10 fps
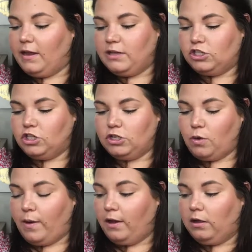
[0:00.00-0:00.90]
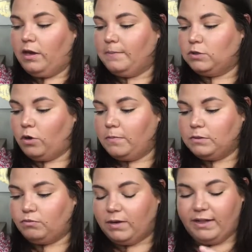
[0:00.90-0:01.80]
it's just an oil. It
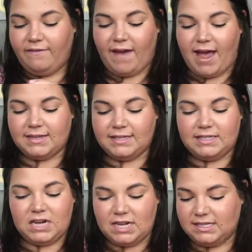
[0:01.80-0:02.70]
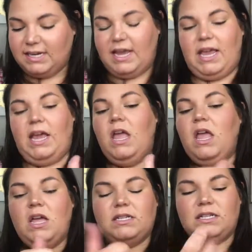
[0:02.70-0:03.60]
absorbs really fast. It's not sticky.
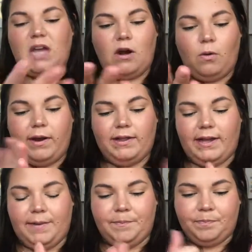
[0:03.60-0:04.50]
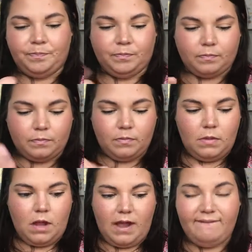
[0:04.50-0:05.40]
It's not oily.
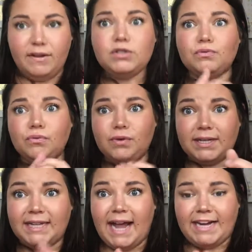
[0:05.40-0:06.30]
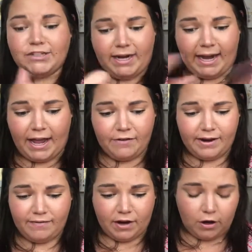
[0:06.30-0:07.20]
It feels really hydrating. I don't
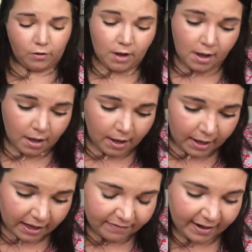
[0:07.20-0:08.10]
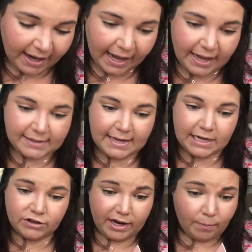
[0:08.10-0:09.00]
even know if it has
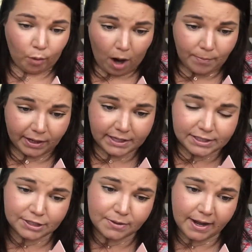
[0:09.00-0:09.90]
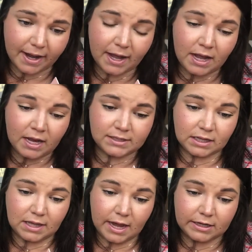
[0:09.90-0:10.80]
hydrating properties to it.
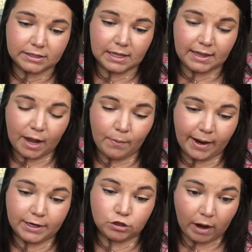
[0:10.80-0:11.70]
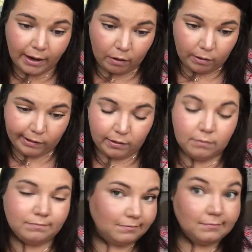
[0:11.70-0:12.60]
Deluxe, lightweight, dry
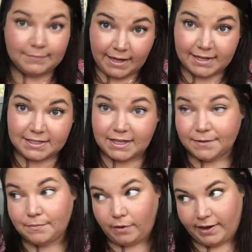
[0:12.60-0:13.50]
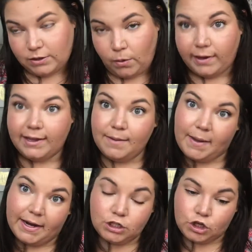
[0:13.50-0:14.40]
oil, hence the, it's oily,
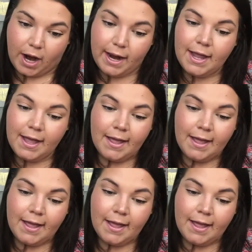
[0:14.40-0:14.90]
but it's dry.